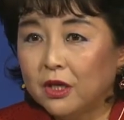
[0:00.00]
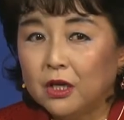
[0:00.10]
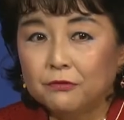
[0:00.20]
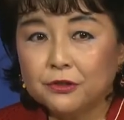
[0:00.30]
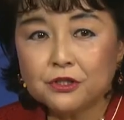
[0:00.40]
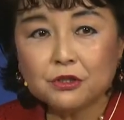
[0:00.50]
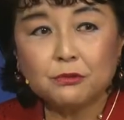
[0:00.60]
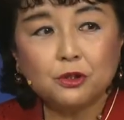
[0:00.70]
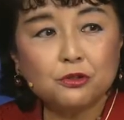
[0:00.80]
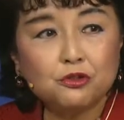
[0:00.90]
First of
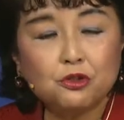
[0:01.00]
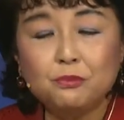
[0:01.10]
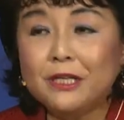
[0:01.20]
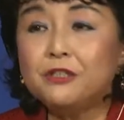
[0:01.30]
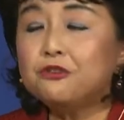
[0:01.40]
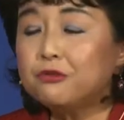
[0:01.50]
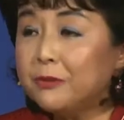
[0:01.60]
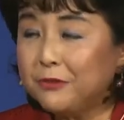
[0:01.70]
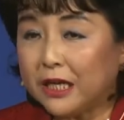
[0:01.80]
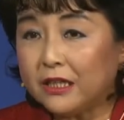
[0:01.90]
all, to
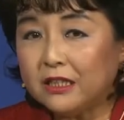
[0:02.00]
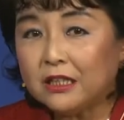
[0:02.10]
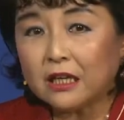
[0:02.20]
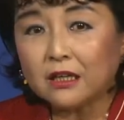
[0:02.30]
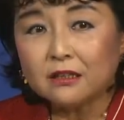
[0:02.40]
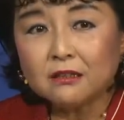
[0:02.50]
mainstream the idea